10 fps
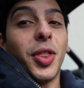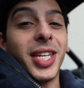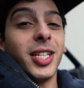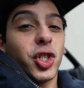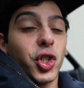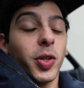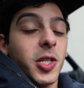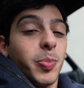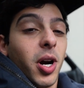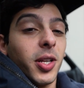the
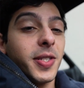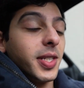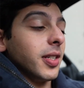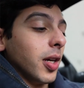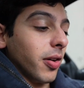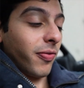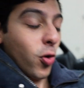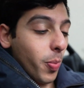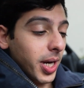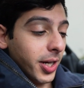insurance policy
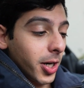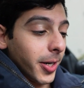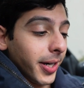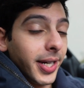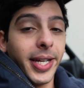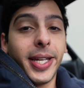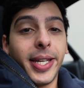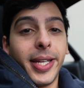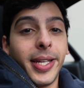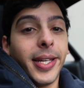for my car,
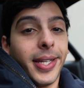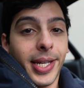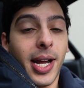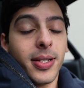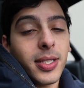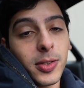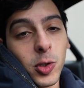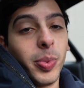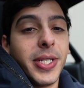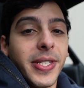yeah, it's a
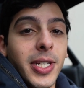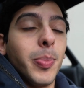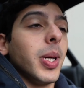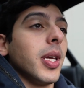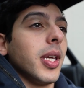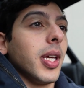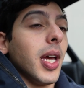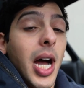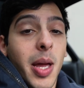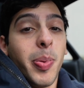little bit steep.
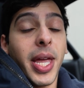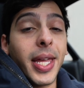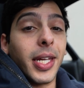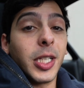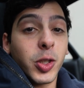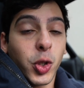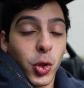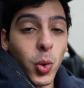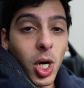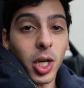I'm paying
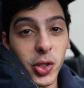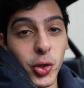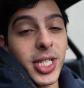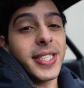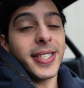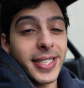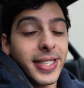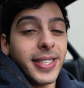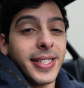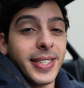
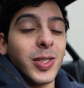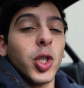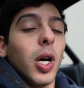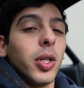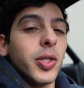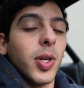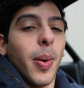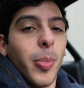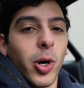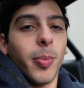
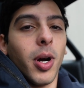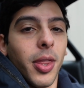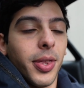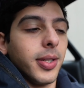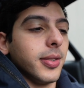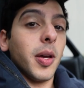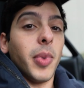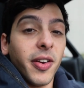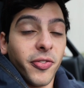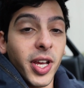$266 per month.
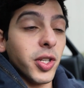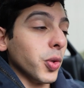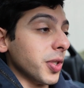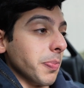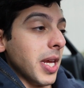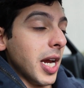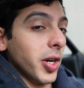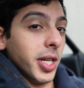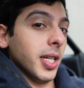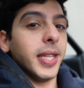My friend who is
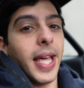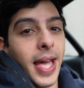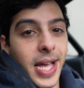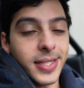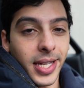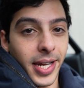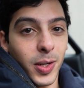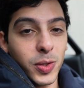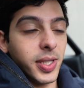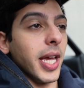married, that has a
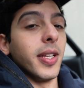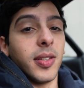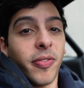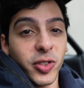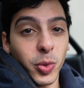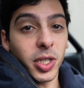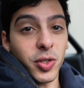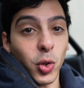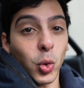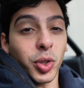house and is a few
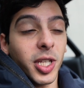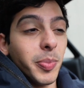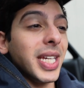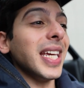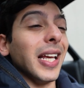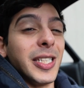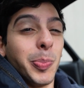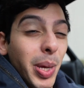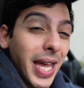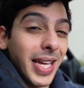years older than me, is
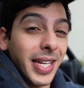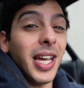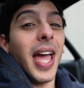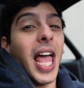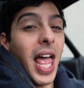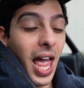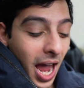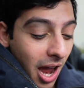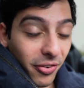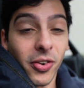paying
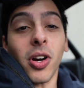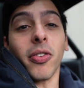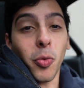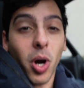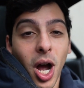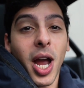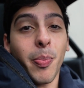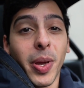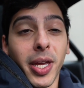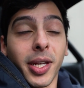half of what
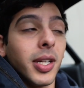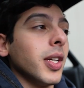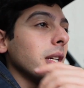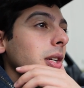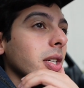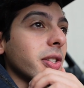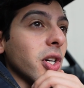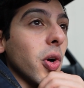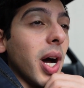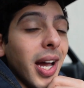I'm paying.
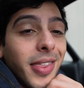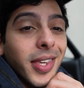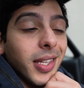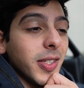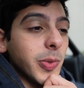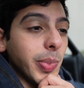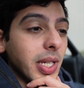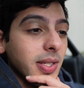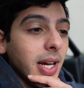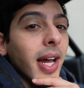So I think this
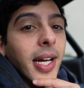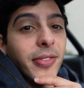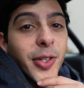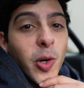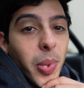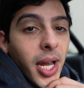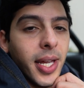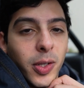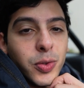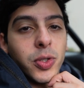means I have to go buy a
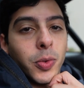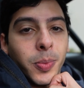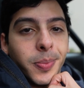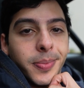house soon.